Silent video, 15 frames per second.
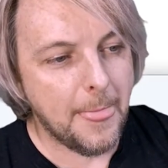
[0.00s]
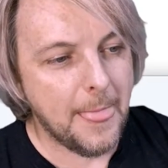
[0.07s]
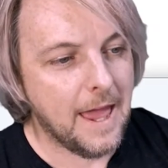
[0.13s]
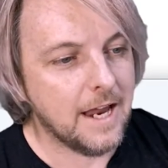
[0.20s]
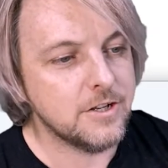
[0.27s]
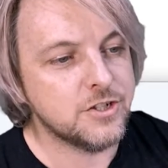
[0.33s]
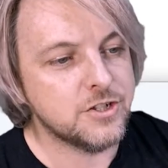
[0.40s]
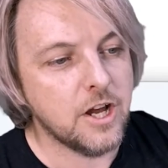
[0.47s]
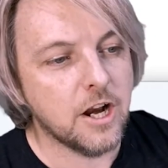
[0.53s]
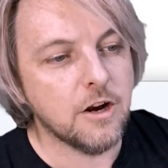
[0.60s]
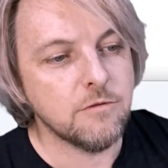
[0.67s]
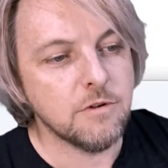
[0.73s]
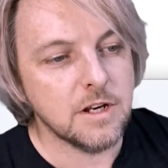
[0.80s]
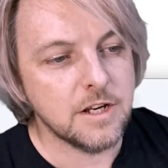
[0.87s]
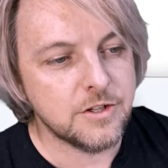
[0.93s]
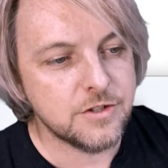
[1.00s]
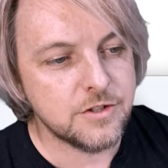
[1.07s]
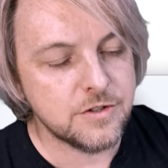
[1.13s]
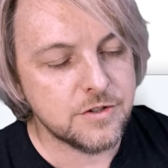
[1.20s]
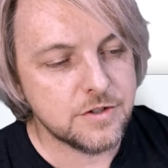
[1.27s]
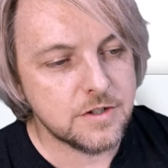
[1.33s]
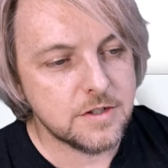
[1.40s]
and shadow
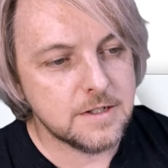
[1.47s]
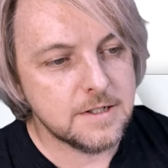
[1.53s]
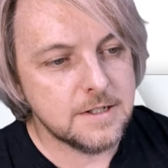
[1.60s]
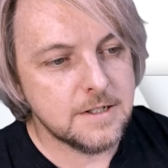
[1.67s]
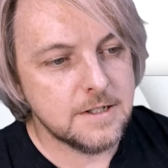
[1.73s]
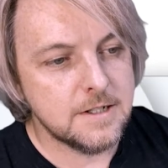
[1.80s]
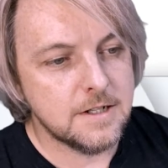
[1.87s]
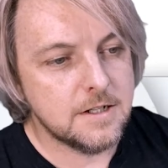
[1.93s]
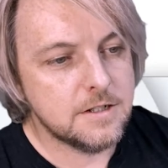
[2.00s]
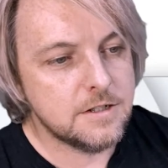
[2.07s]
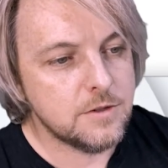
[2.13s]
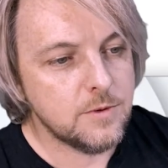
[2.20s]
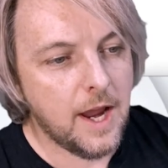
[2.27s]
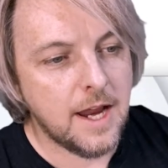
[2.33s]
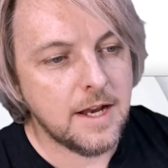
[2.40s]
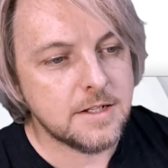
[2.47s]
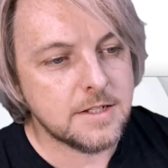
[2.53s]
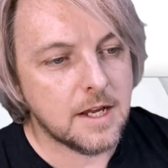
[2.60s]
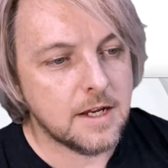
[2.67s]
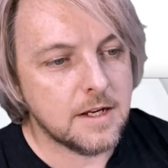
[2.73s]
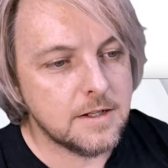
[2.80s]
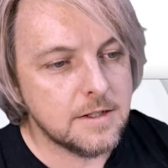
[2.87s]
religions to
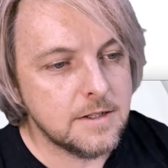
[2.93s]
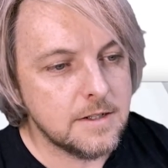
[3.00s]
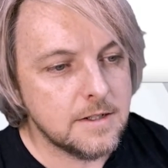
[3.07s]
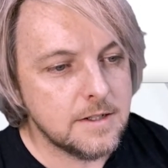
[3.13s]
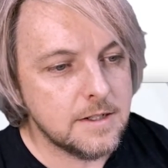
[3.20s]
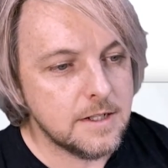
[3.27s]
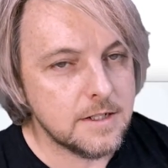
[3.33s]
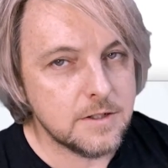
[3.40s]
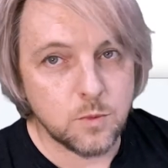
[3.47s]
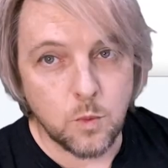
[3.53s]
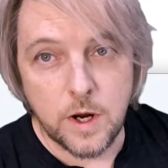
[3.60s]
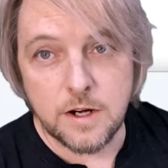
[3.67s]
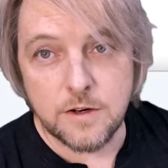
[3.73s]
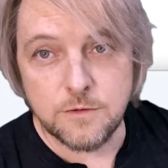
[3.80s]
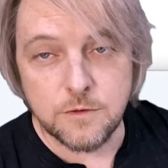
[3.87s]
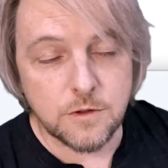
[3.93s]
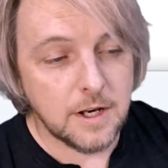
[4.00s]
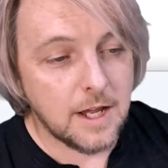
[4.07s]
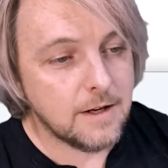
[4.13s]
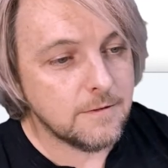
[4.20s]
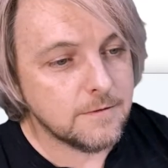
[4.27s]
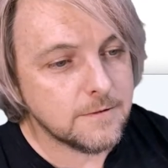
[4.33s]
enter his wonderful
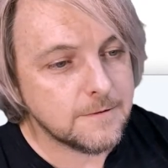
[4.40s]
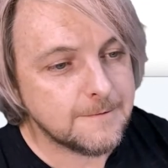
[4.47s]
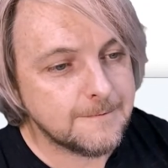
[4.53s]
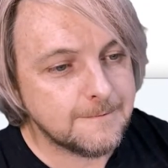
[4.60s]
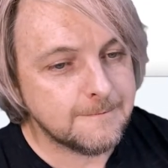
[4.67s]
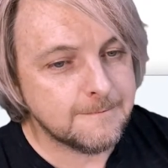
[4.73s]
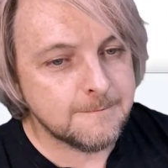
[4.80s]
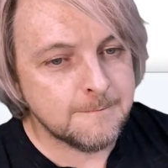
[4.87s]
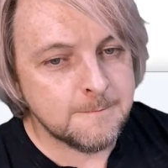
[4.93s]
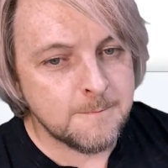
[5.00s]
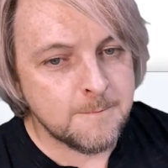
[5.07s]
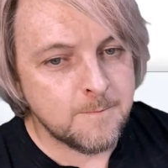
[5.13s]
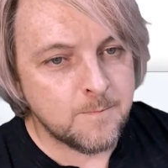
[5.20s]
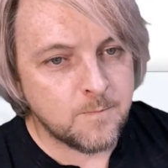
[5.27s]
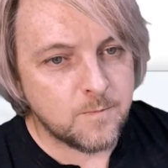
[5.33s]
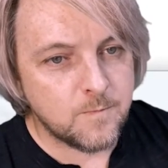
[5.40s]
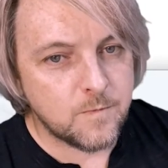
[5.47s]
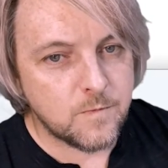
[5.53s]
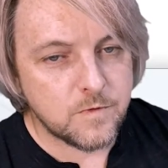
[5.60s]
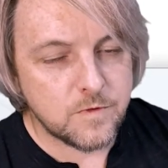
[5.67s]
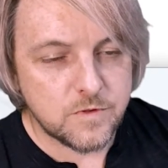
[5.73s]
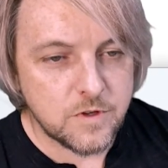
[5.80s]
love.
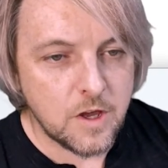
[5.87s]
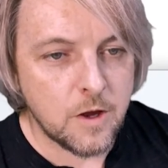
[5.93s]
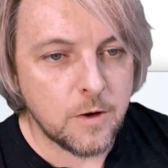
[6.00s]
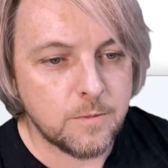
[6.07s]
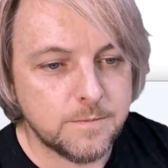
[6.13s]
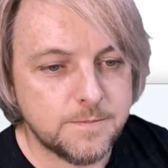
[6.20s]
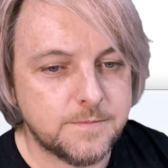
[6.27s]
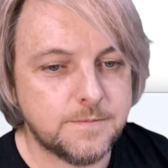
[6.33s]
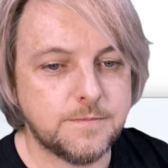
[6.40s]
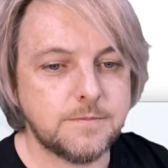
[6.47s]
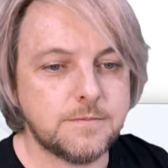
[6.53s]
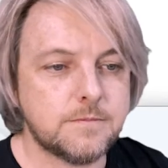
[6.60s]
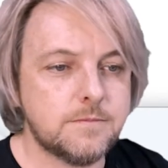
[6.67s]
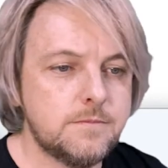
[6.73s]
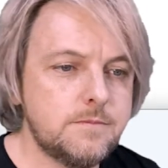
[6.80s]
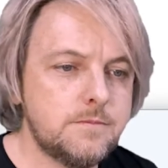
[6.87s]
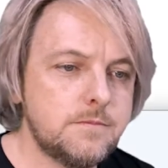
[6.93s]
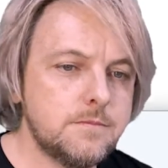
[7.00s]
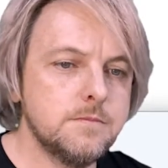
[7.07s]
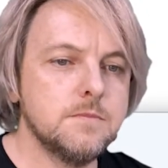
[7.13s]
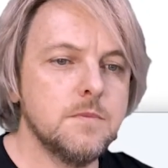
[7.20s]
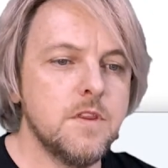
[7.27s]
So
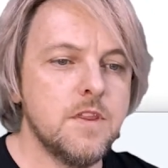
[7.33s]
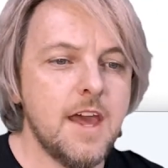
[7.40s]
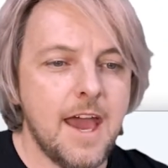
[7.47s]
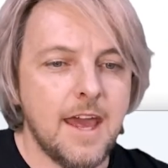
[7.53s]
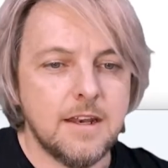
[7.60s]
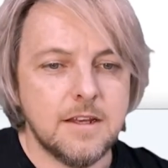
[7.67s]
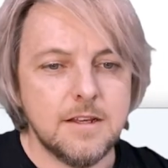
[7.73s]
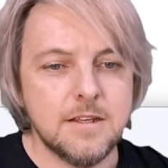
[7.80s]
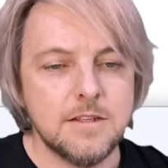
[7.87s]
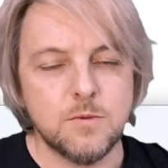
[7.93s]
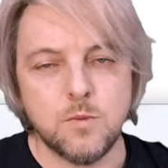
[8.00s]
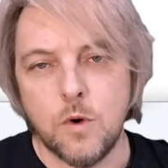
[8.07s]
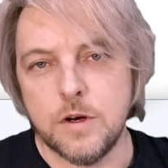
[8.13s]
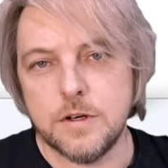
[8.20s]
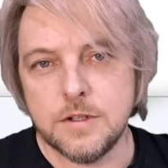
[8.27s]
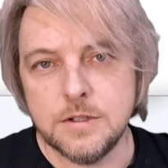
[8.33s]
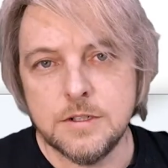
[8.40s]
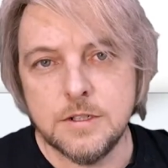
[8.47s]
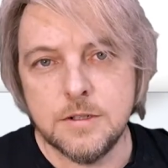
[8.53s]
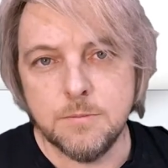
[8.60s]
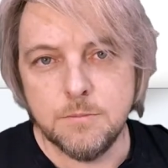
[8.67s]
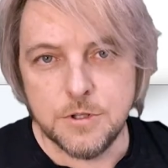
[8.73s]
that is what
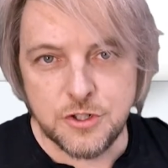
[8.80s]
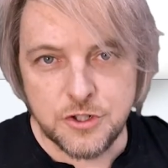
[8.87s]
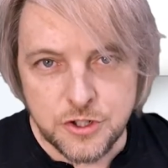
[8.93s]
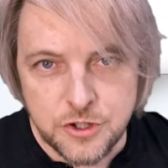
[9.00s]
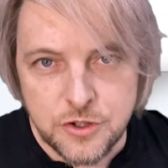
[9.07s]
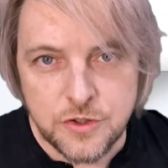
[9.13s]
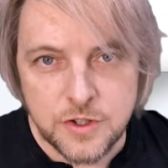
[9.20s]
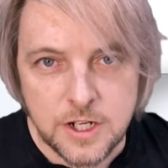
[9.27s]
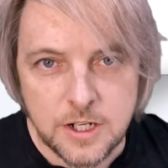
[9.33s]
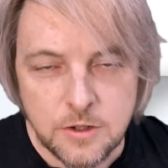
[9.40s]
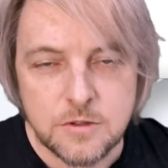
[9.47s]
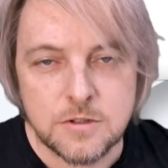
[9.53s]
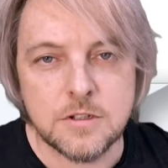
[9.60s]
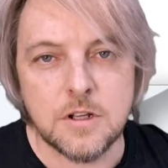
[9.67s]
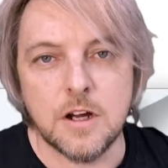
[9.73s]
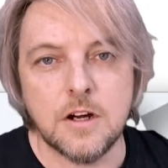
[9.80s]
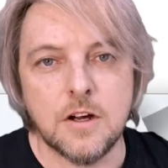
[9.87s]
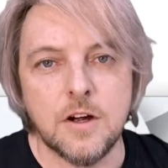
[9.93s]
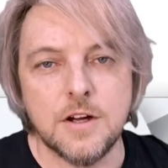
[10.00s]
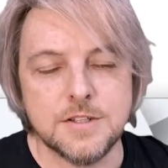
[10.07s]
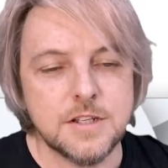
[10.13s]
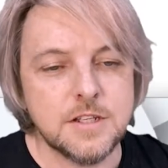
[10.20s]
maturity looks like,
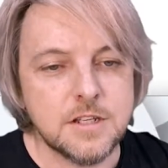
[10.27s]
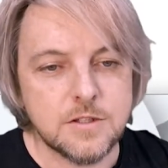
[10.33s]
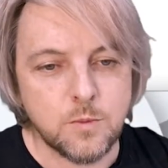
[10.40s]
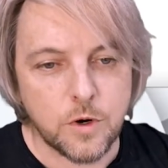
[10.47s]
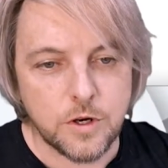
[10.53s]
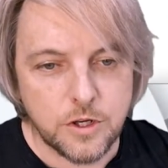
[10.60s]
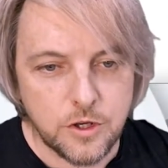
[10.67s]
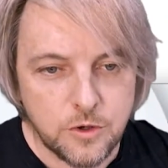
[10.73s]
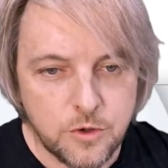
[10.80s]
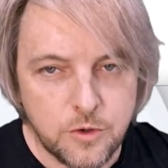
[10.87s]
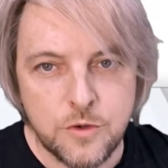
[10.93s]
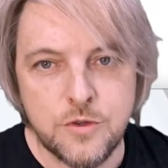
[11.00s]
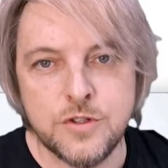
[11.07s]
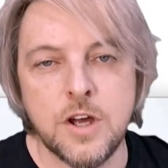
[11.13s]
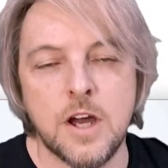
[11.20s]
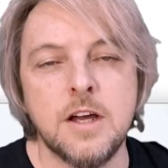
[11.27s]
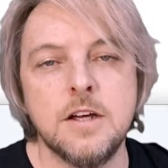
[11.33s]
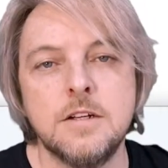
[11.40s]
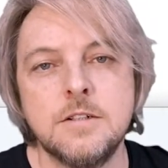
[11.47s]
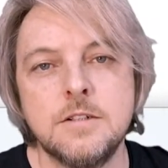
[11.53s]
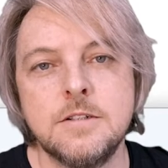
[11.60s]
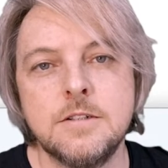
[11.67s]
guys. This is what Yahusha
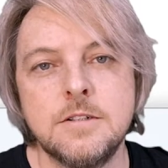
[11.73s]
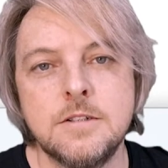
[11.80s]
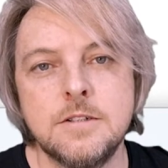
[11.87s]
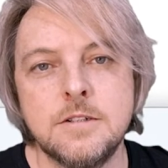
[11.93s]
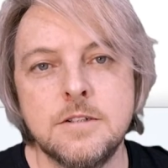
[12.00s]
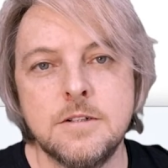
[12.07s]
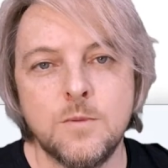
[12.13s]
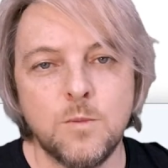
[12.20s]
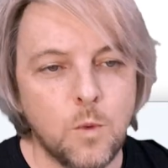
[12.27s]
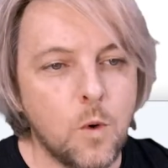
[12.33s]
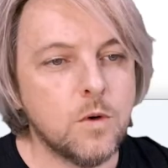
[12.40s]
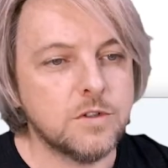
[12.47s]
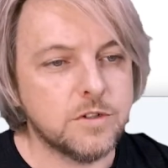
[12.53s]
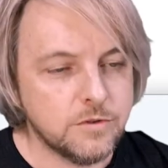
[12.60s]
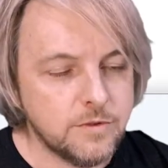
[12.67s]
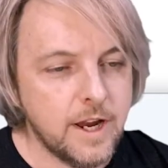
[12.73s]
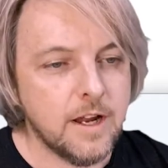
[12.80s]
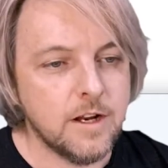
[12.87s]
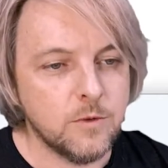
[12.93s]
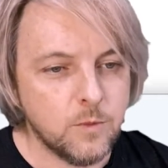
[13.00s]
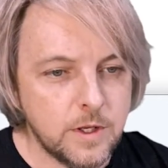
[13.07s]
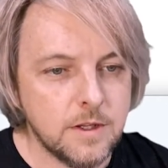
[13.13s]
walked
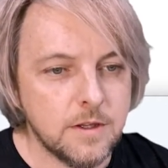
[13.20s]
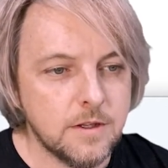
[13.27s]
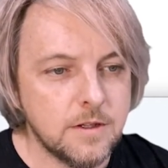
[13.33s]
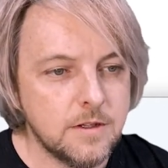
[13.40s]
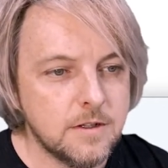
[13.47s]
around with.